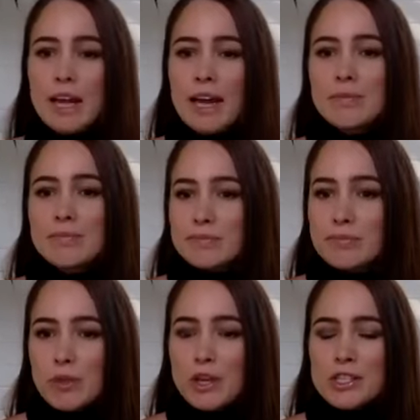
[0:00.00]
Um,
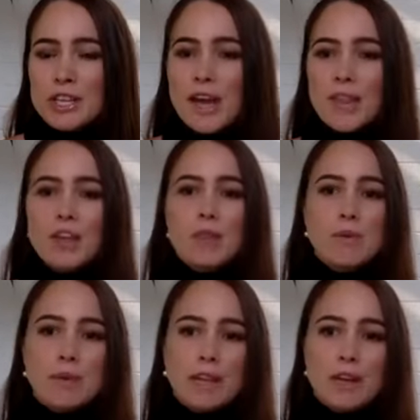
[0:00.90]
so yeah, I think it'd be
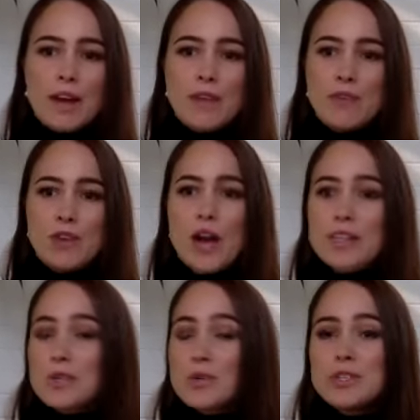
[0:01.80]
really great if you guys
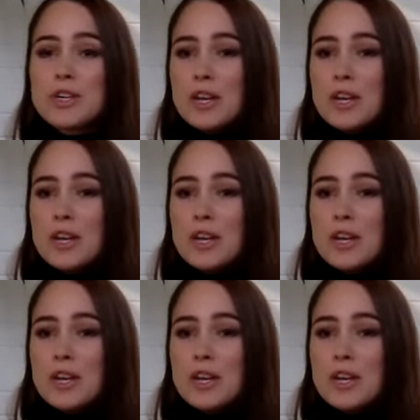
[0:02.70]
could